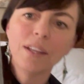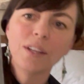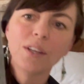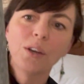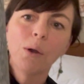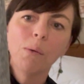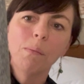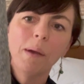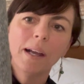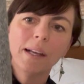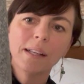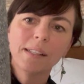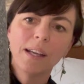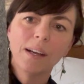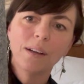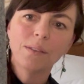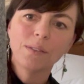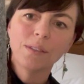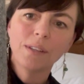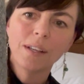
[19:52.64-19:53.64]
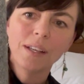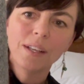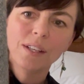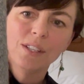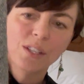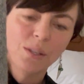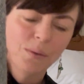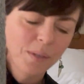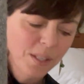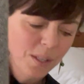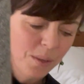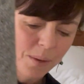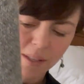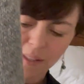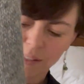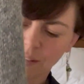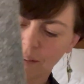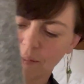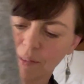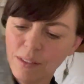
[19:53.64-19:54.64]
you go back down to a
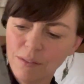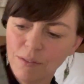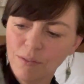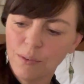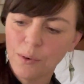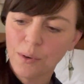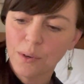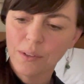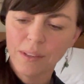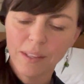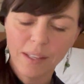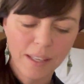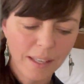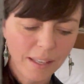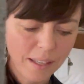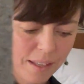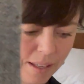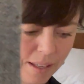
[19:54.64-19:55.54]
US 7 for the